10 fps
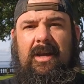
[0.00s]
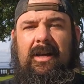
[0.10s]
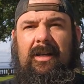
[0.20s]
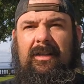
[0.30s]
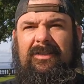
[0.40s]

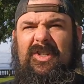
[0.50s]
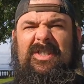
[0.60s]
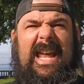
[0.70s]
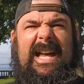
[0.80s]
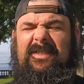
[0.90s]
Uh,
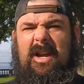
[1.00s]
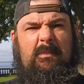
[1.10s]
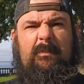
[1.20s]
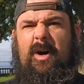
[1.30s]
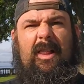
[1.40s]
just ask. I'm
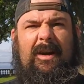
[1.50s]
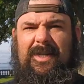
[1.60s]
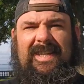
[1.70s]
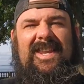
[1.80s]
up all hours